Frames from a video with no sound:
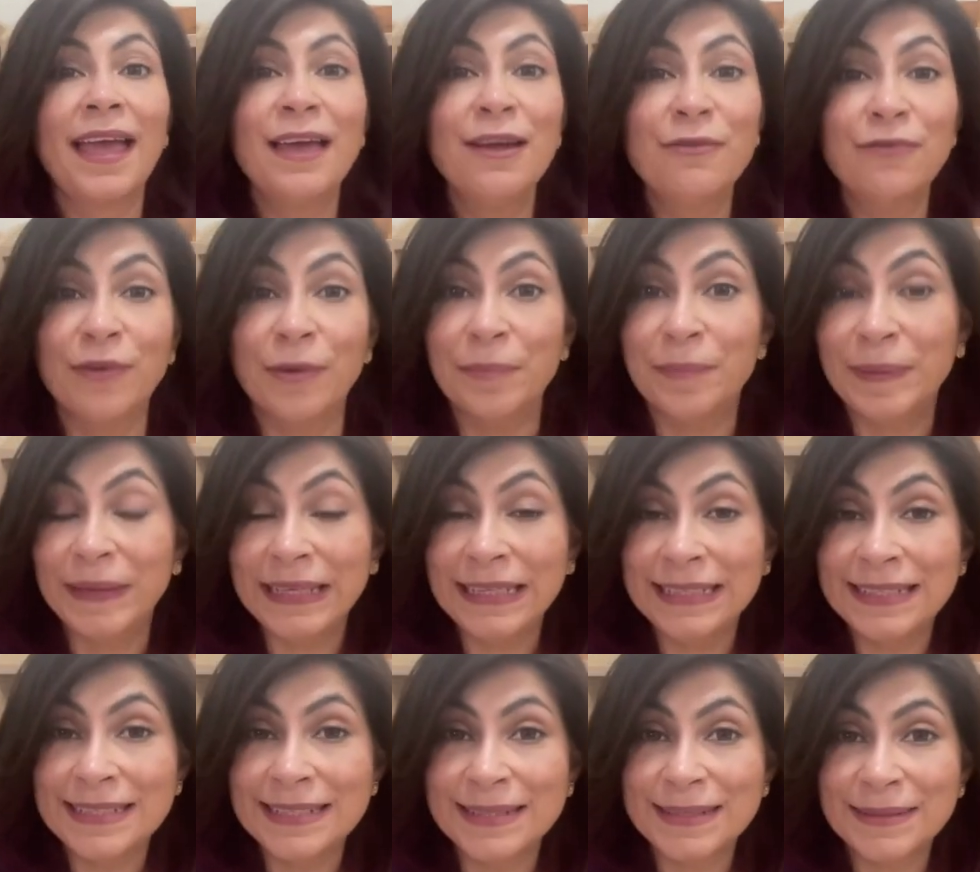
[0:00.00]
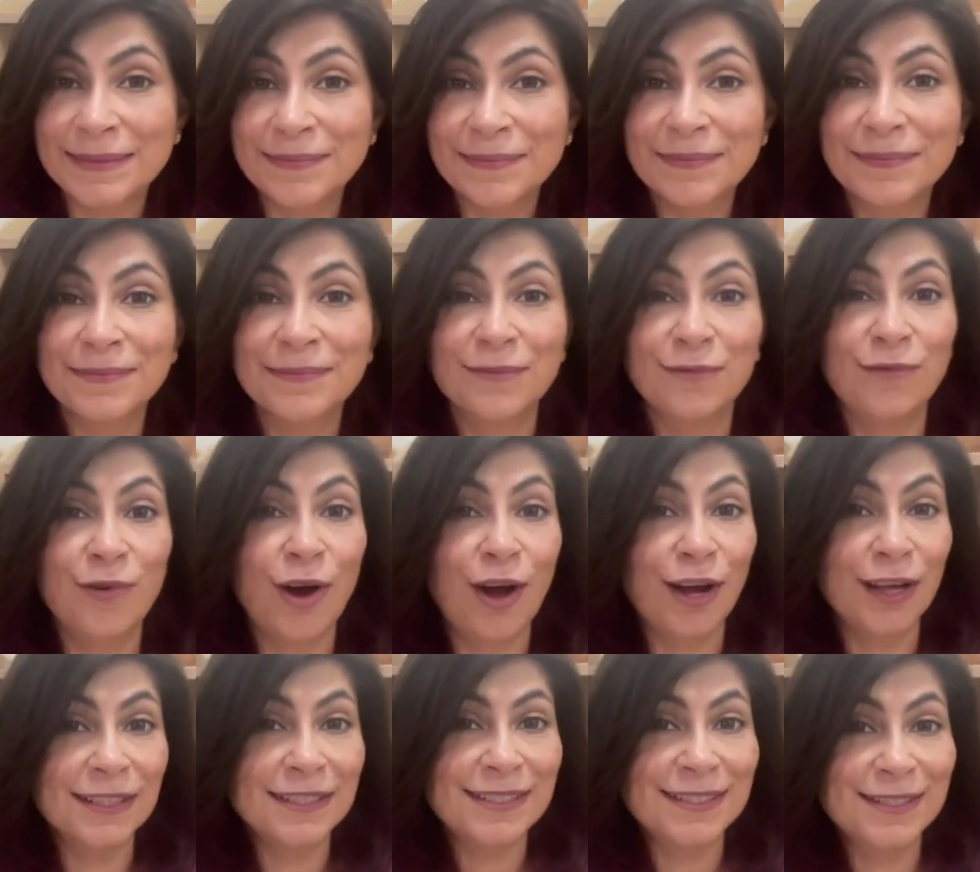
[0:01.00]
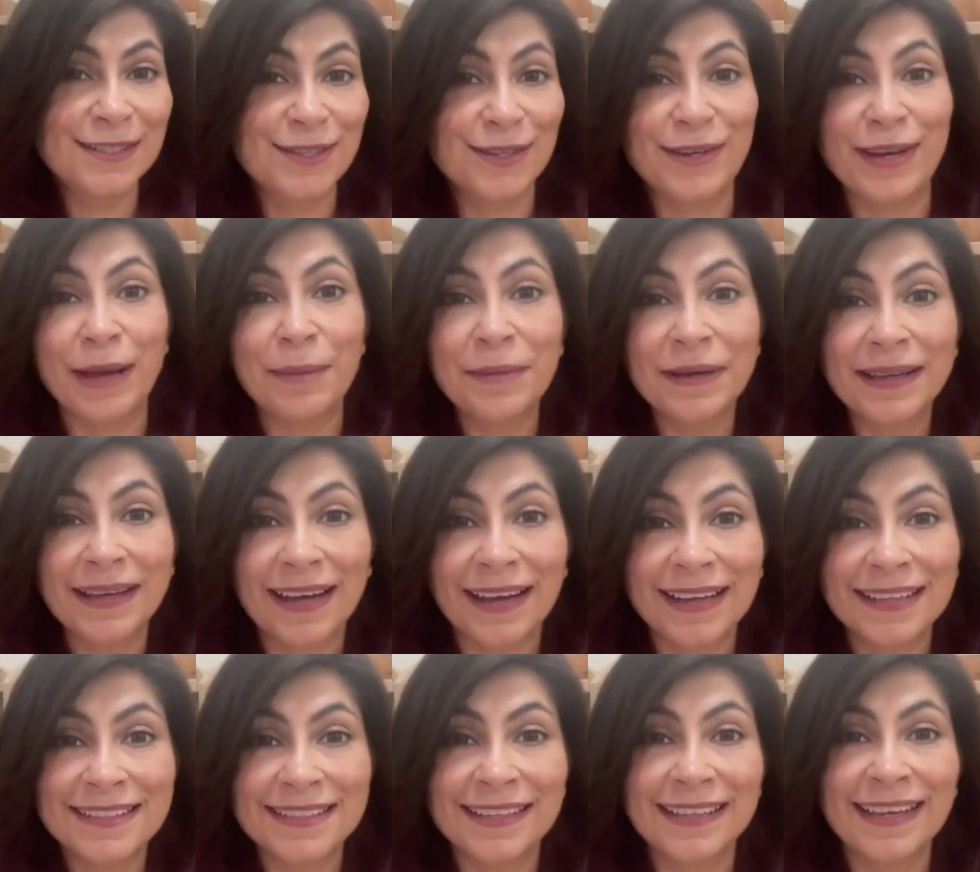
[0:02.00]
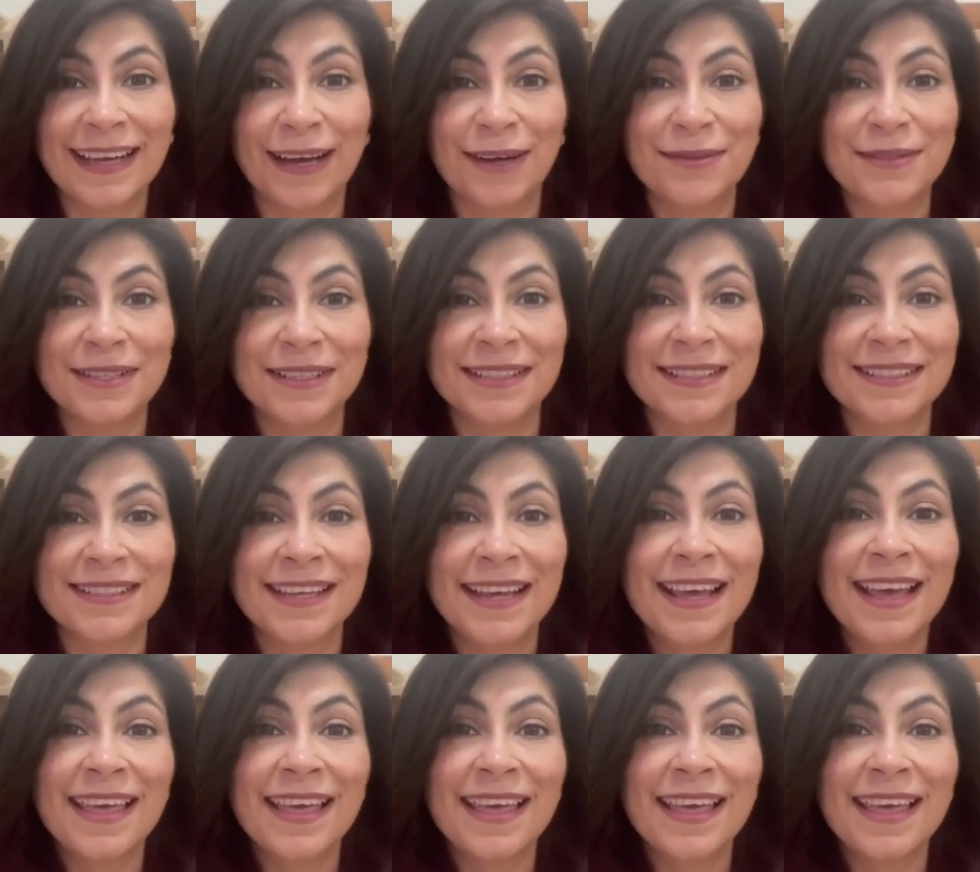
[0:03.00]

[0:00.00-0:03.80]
from beads rods to number cards and counters,